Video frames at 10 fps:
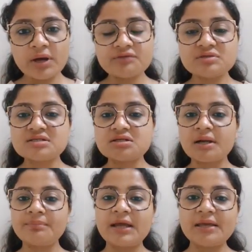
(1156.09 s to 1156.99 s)
I will start
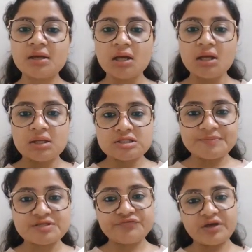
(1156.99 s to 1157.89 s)
applying
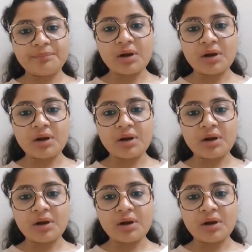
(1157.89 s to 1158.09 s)
specific